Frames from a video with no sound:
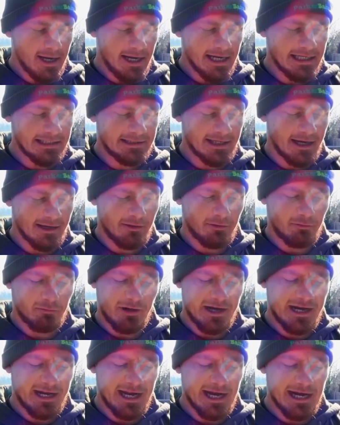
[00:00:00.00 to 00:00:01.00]
He's done
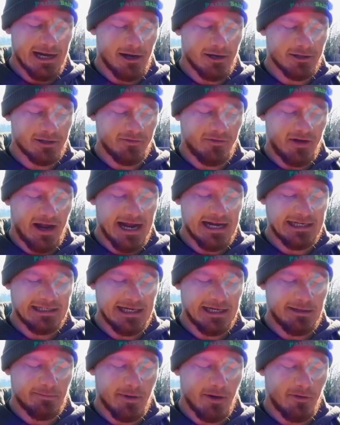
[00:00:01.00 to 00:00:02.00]
3 kilos of
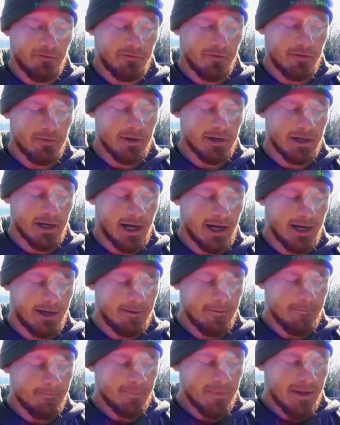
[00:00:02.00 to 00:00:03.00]
18 mil fruit and nut.
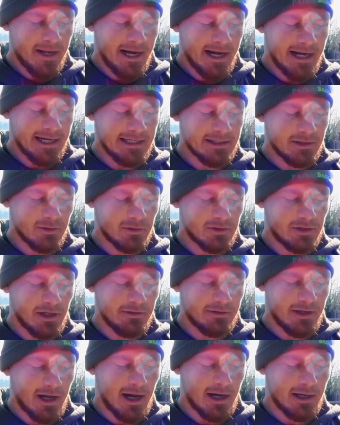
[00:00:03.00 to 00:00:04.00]
And he's
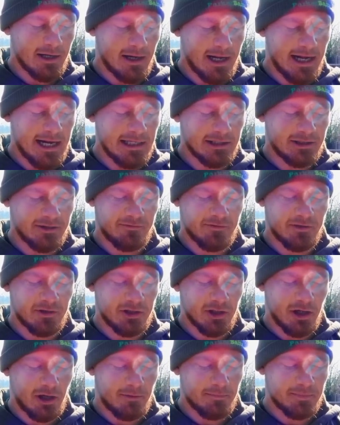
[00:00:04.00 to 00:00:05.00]
also done each of the
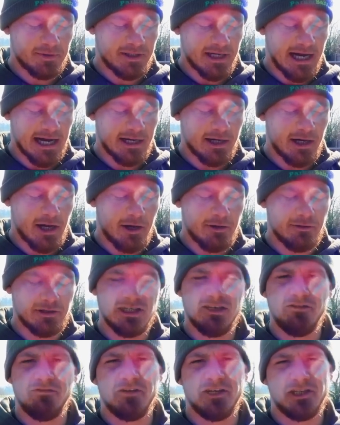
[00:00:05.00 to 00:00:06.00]
chops and an
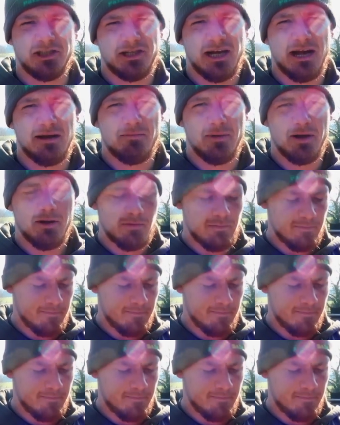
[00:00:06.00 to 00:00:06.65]
OG fish 10 mil.